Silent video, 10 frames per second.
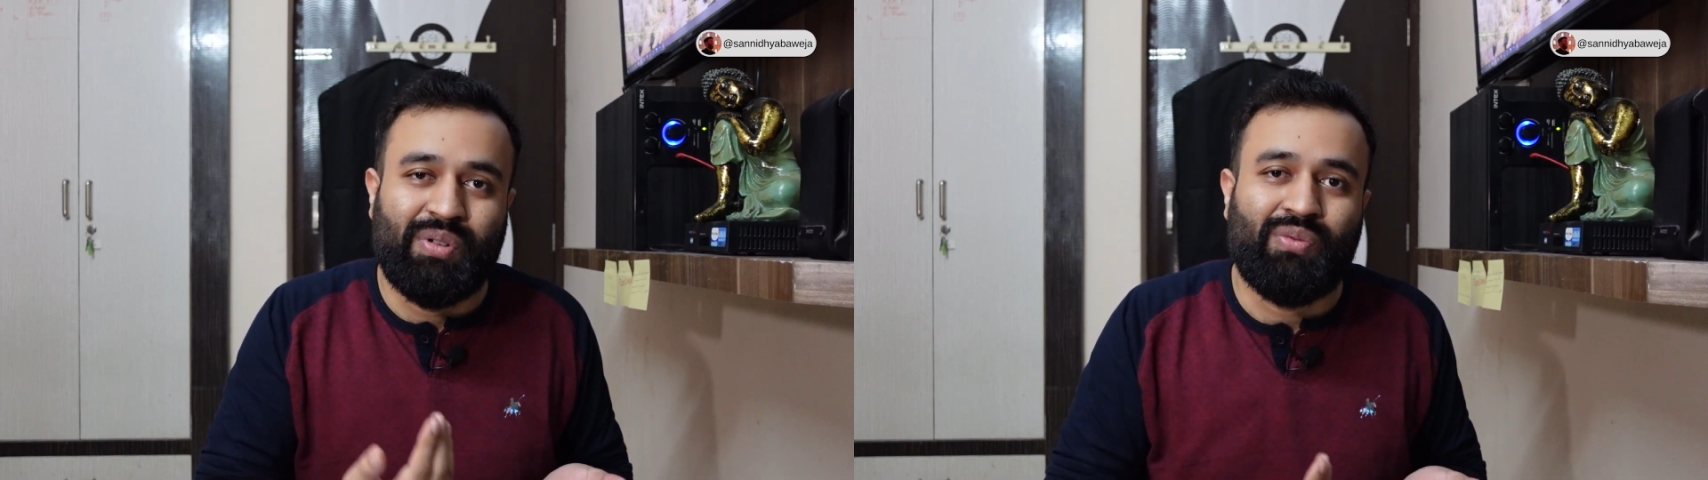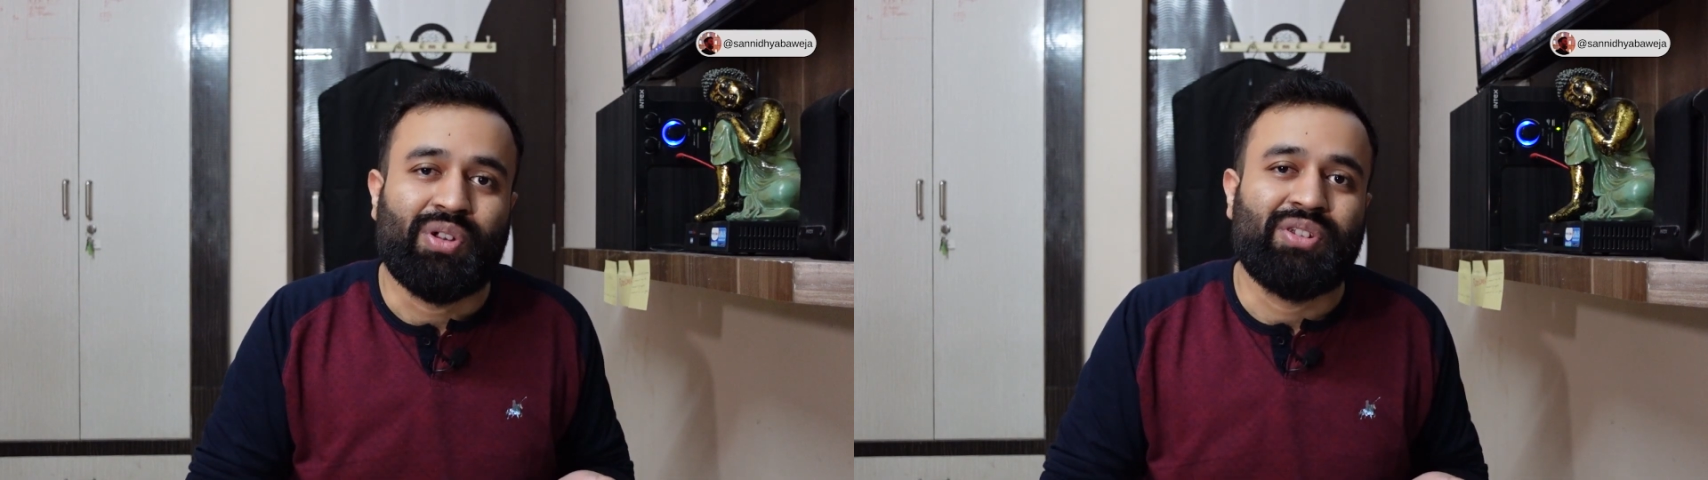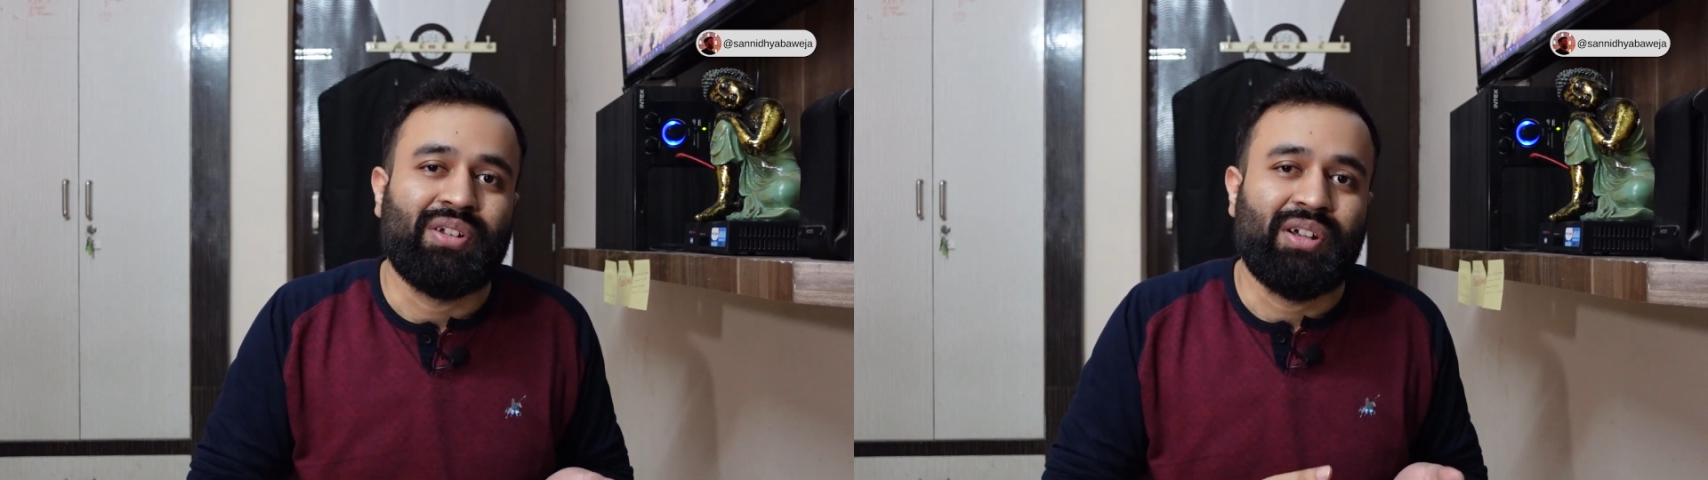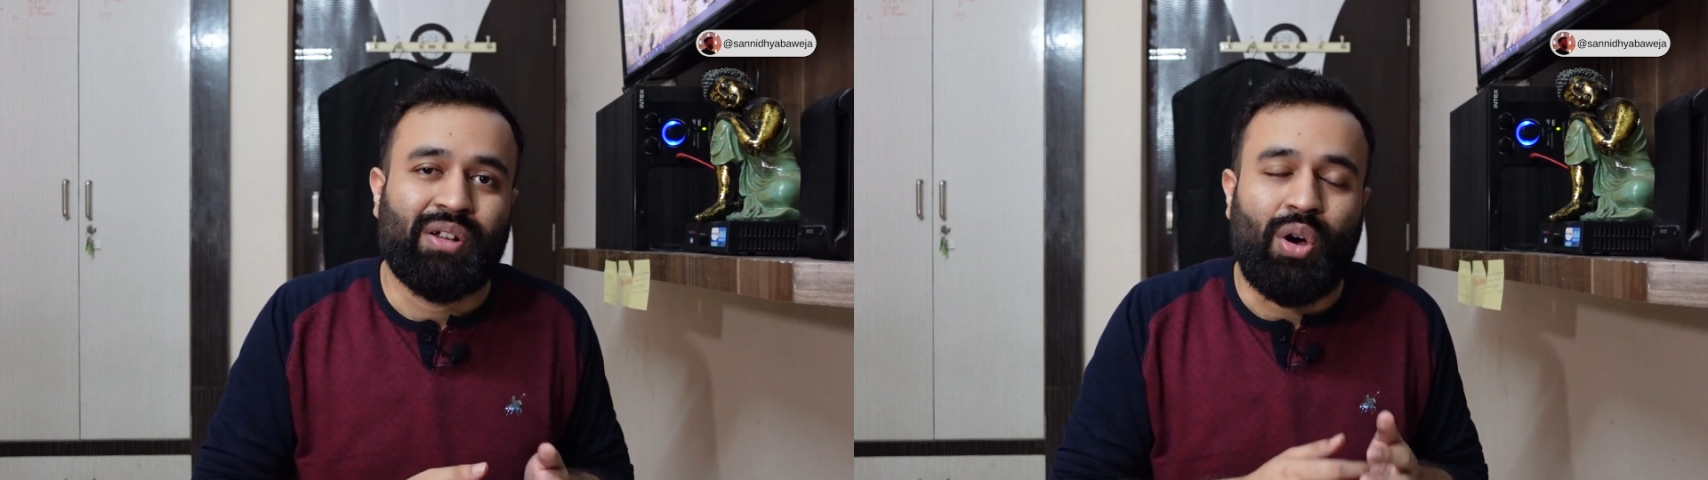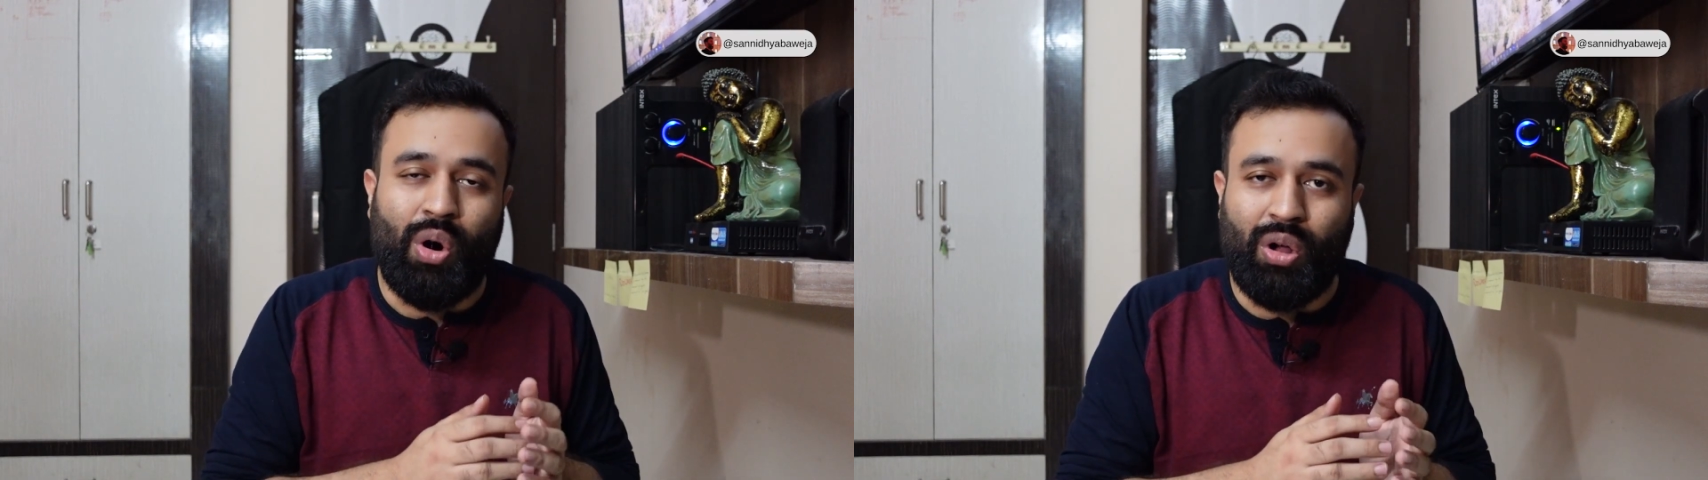watching it
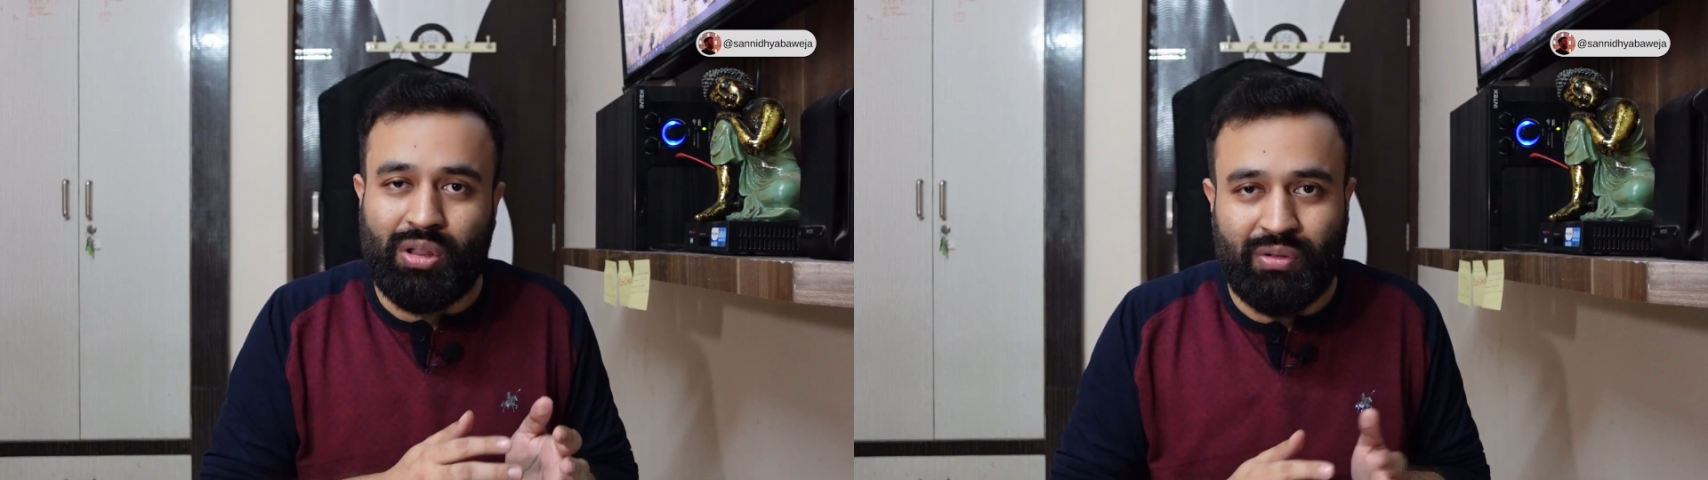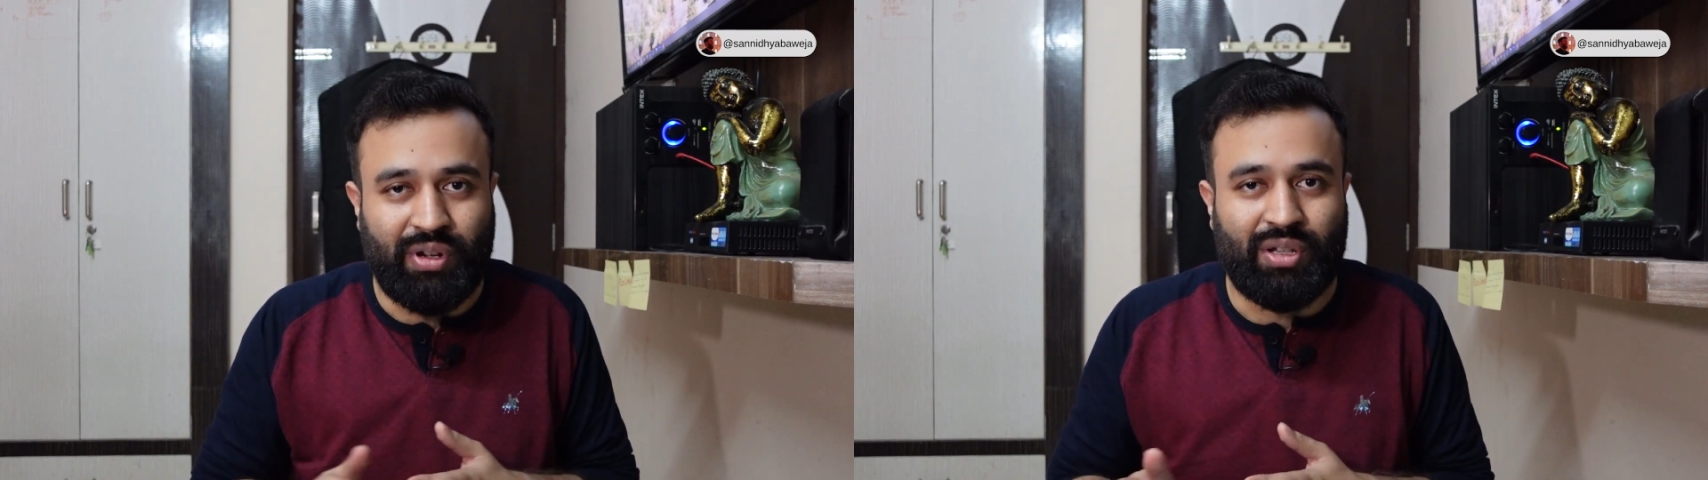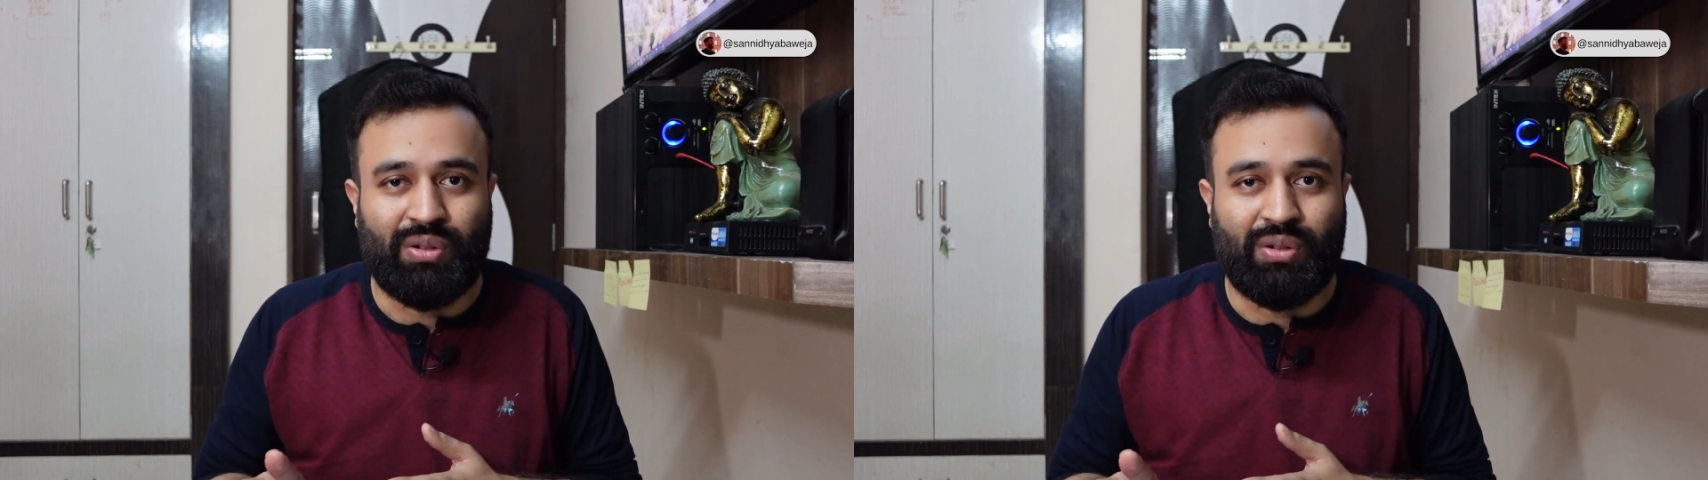all the way